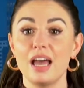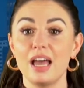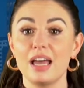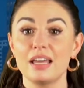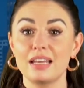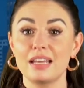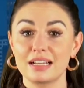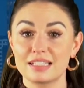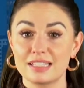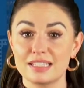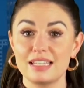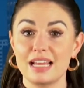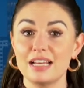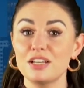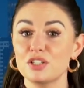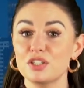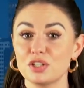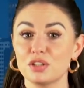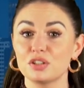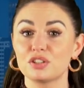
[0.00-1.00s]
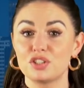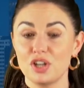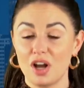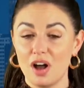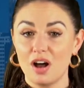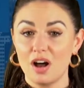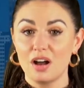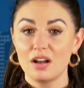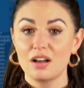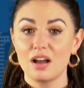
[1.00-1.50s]
an extensional
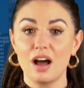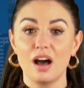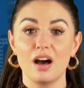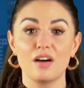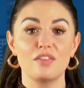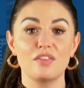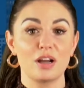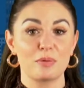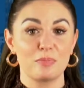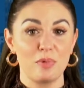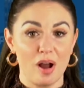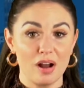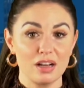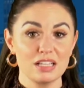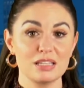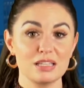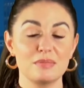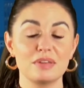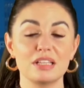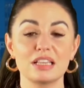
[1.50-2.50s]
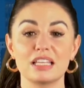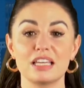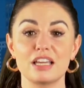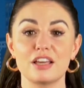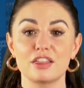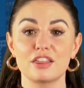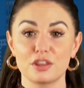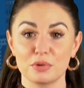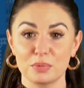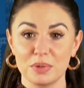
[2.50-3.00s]
jog of approximately
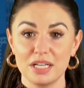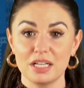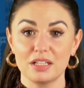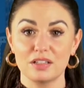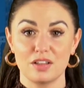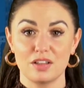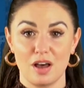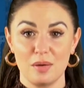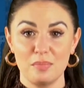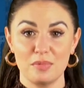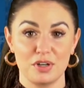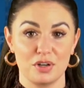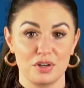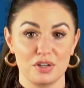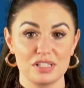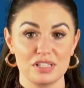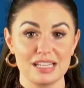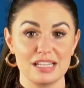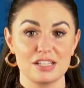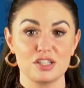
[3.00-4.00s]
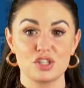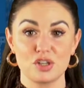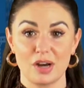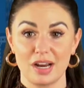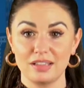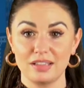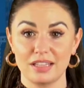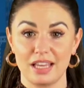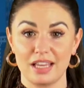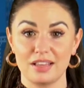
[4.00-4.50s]
3 kilometers in
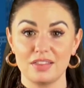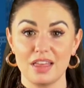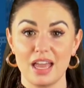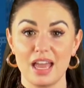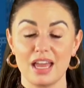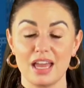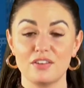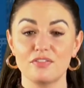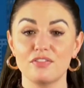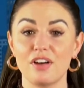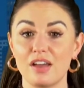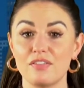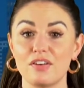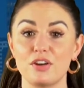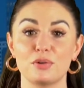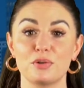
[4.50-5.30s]
strike length and 500